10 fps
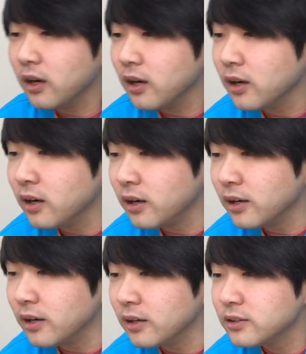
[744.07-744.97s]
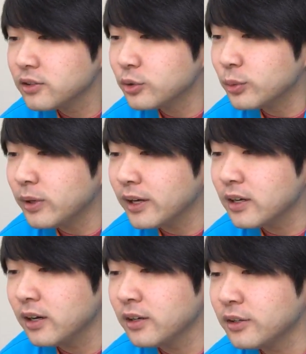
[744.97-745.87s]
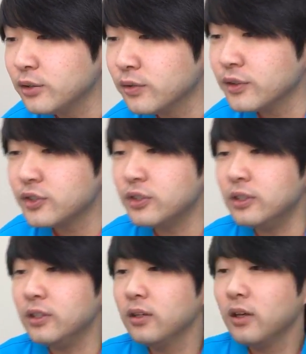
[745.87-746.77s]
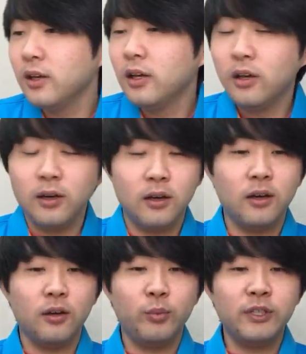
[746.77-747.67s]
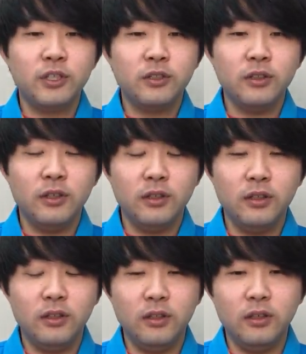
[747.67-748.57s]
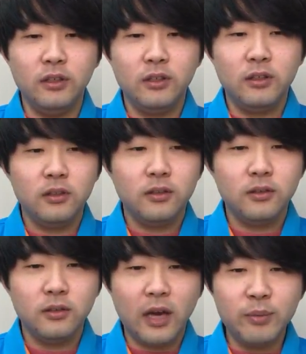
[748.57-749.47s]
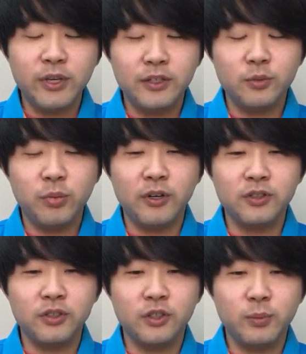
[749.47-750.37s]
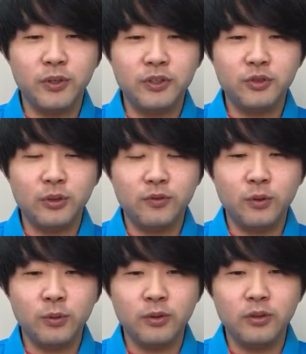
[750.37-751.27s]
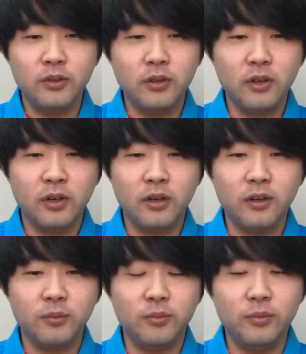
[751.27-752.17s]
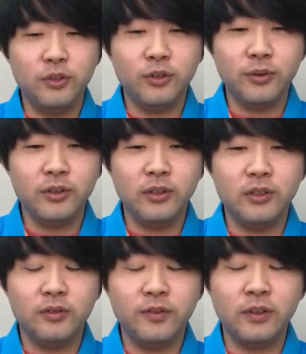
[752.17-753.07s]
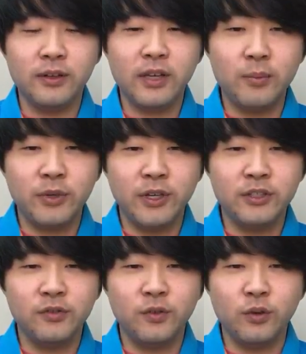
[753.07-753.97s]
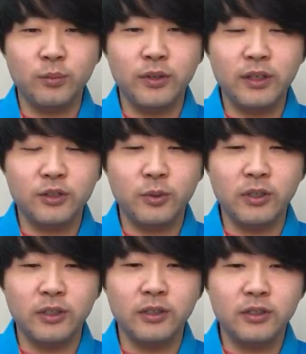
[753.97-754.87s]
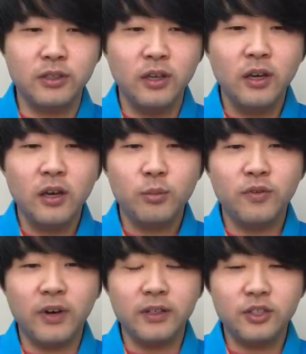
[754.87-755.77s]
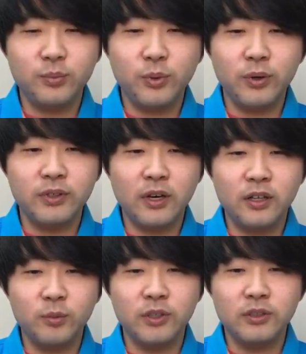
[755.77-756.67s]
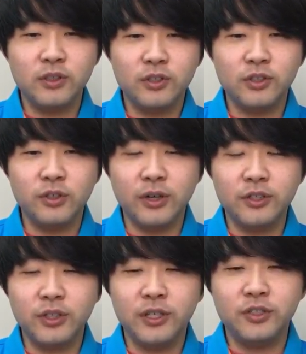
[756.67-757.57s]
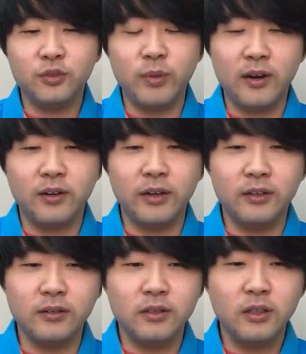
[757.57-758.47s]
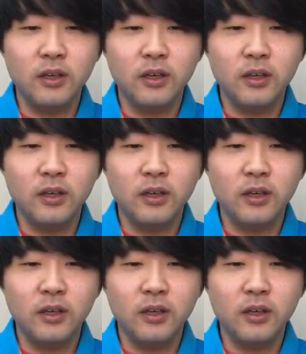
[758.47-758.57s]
To apply to Hanyang University, basically the application process is pretty straightforward. You're going to need to fill out the application form as well as provide supporting documents such as your educational background